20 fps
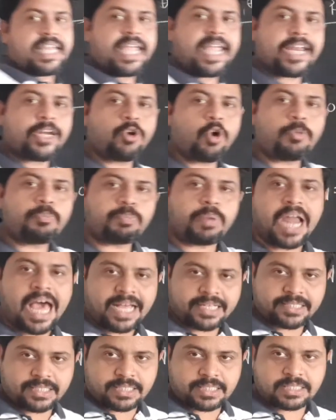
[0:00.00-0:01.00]
NO
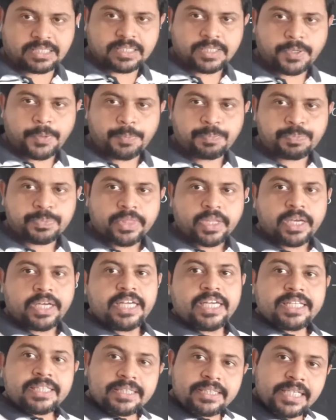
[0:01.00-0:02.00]
plus.
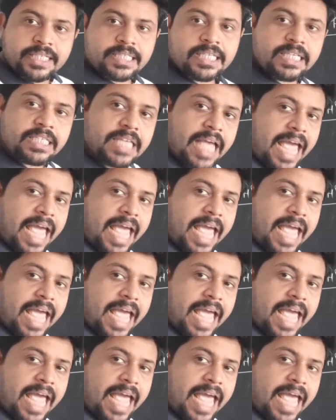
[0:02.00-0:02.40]
This is